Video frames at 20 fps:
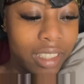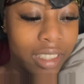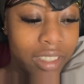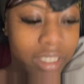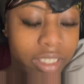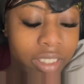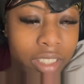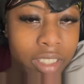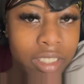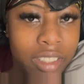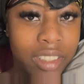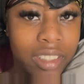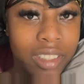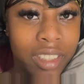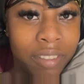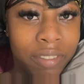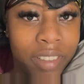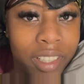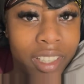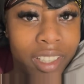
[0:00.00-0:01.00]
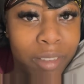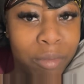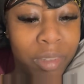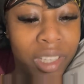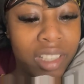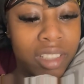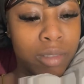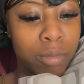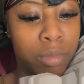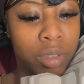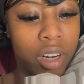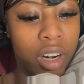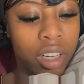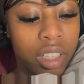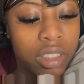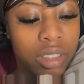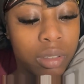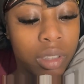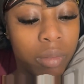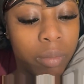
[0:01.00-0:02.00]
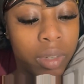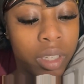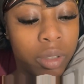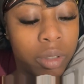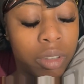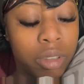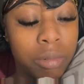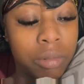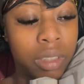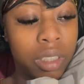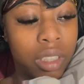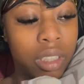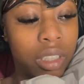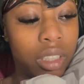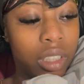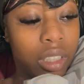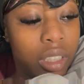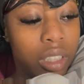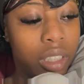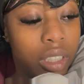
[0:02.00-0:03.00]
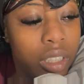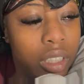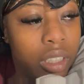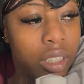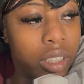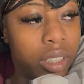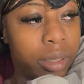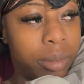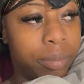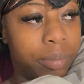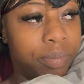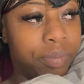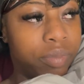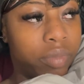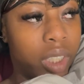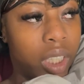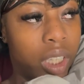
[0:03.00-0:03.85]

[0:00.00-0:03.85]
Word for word: and try to see if I can make some progress with my um, I